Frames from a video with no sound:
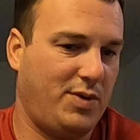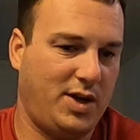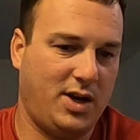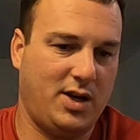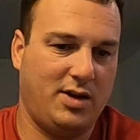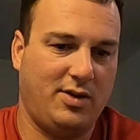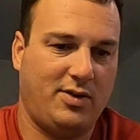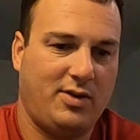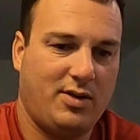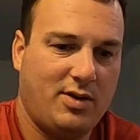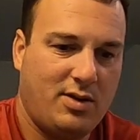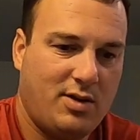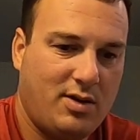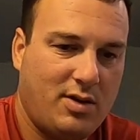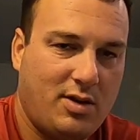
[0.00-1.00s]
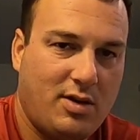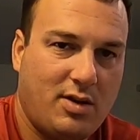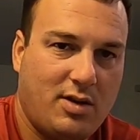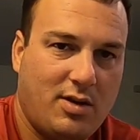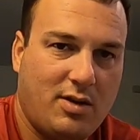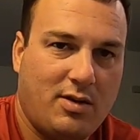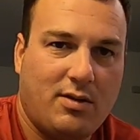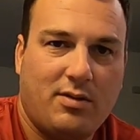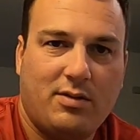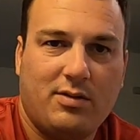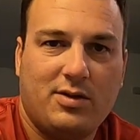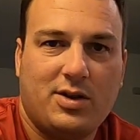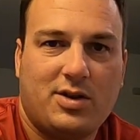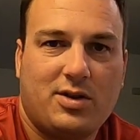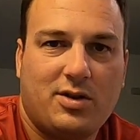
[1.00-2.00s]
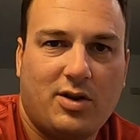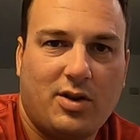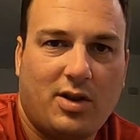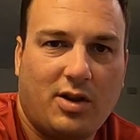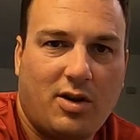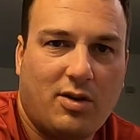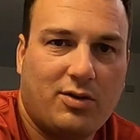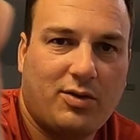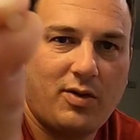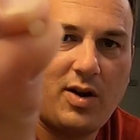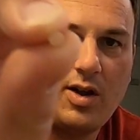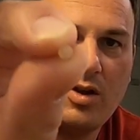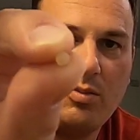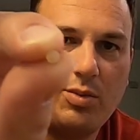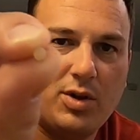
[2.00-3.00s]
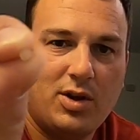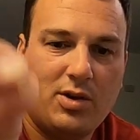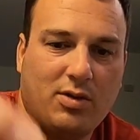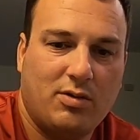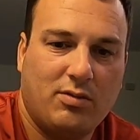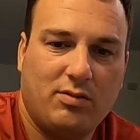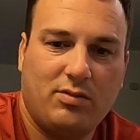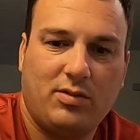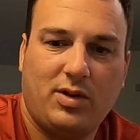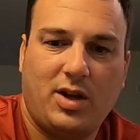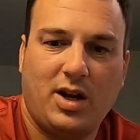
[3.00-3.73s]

bands, just so that it goes around the balloon.